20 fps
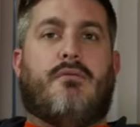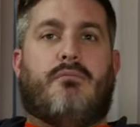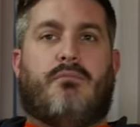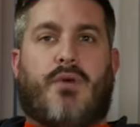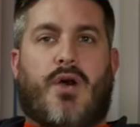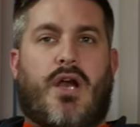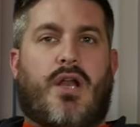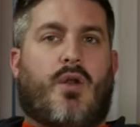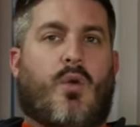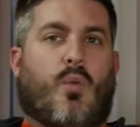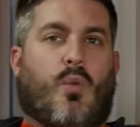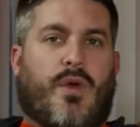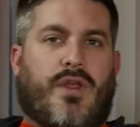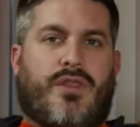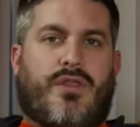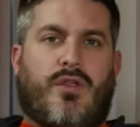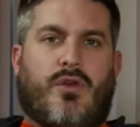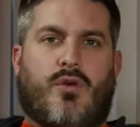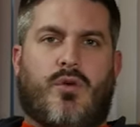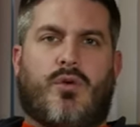But
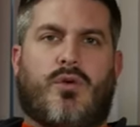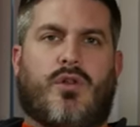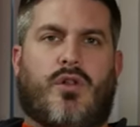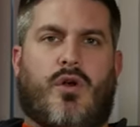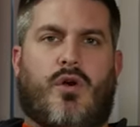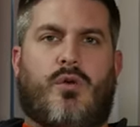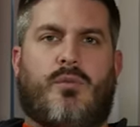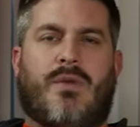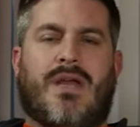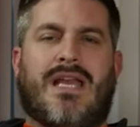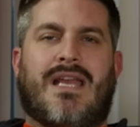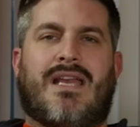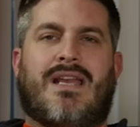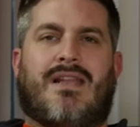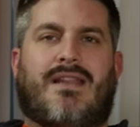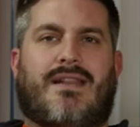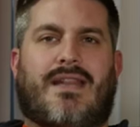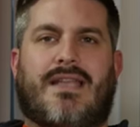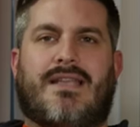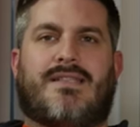with the Google Home,
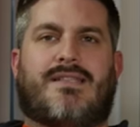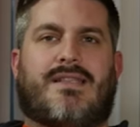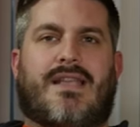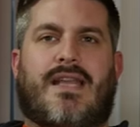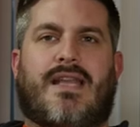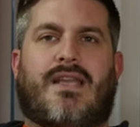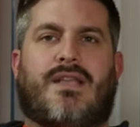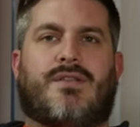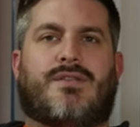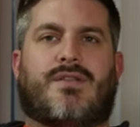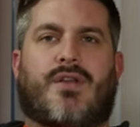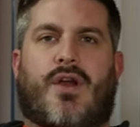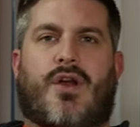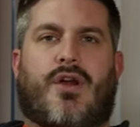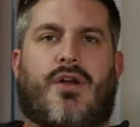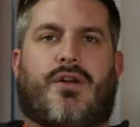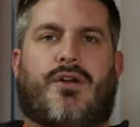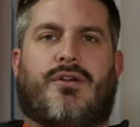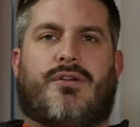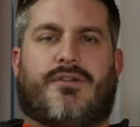these things
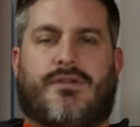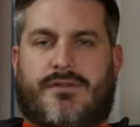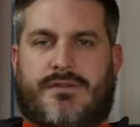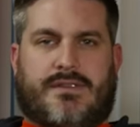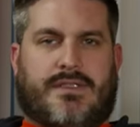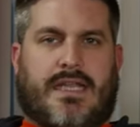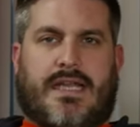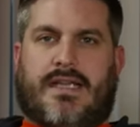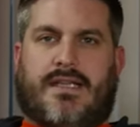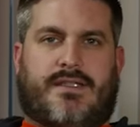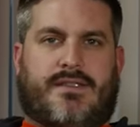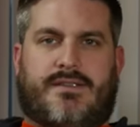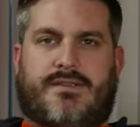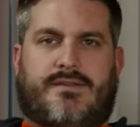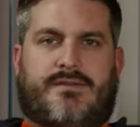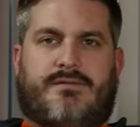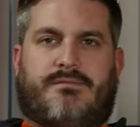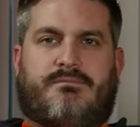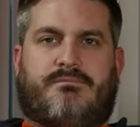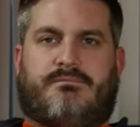are like
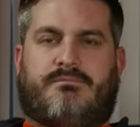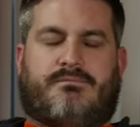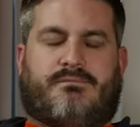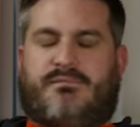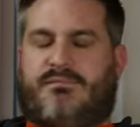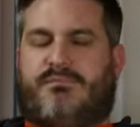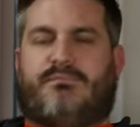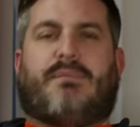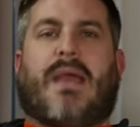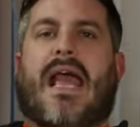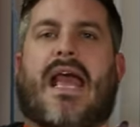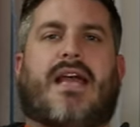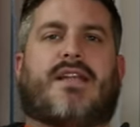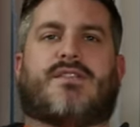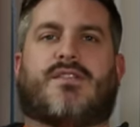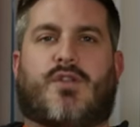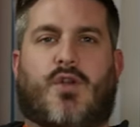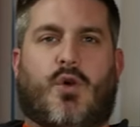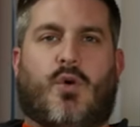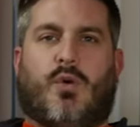
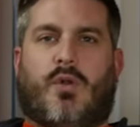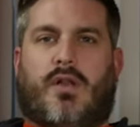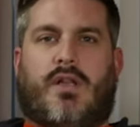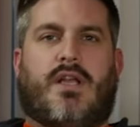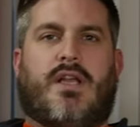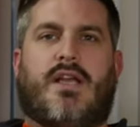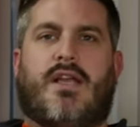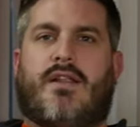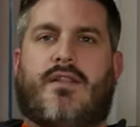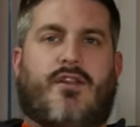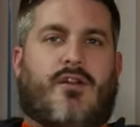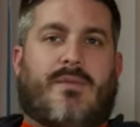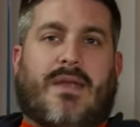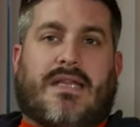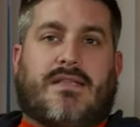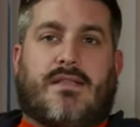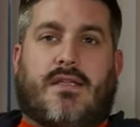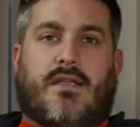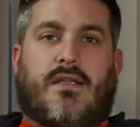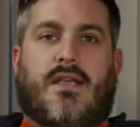past cool. They're
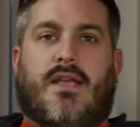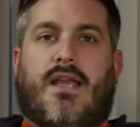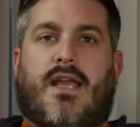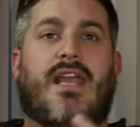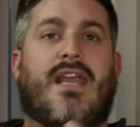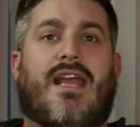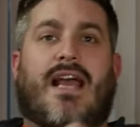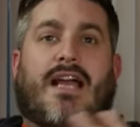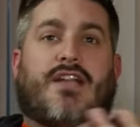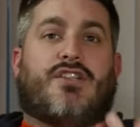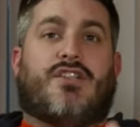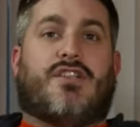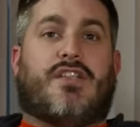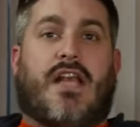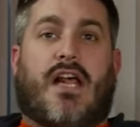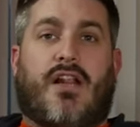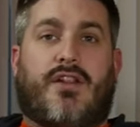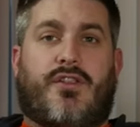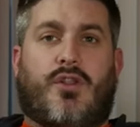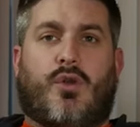amazing. I just
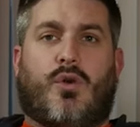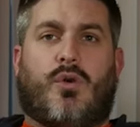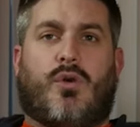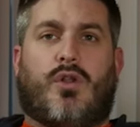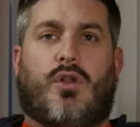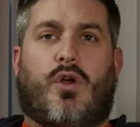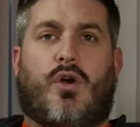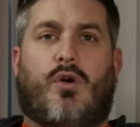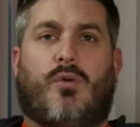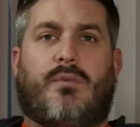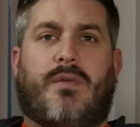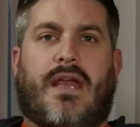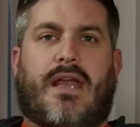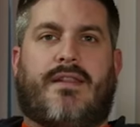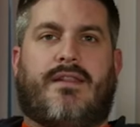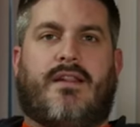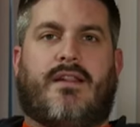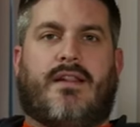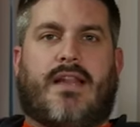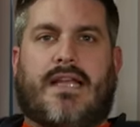yell at the Google Home
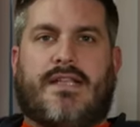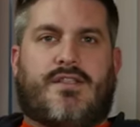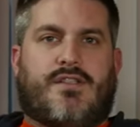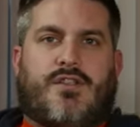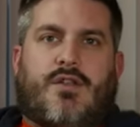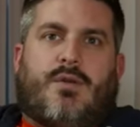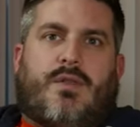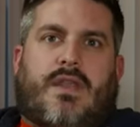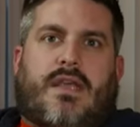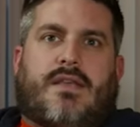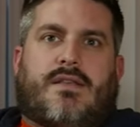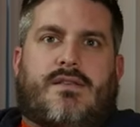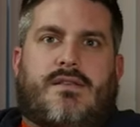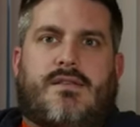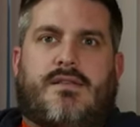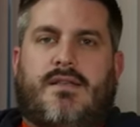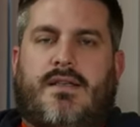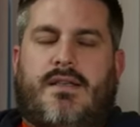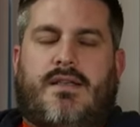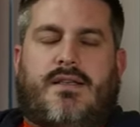and the lights do
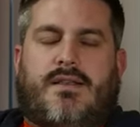things.